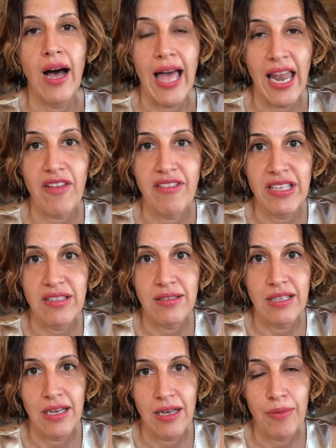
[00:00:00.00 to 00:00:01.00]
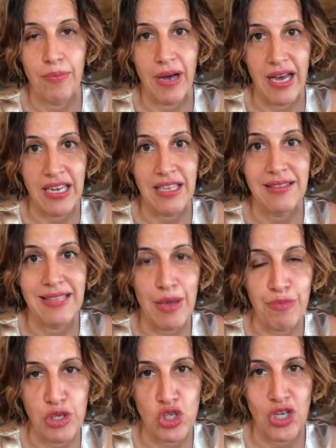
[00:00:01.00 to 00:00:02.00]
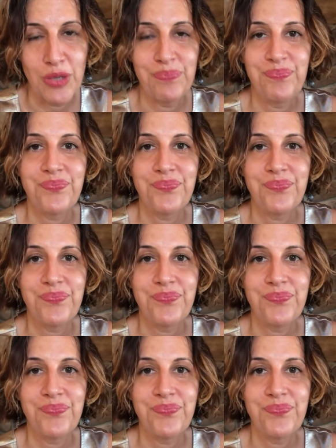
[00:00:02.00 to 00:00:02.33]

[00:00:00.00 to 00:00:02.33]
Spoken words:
elevate the body temperature.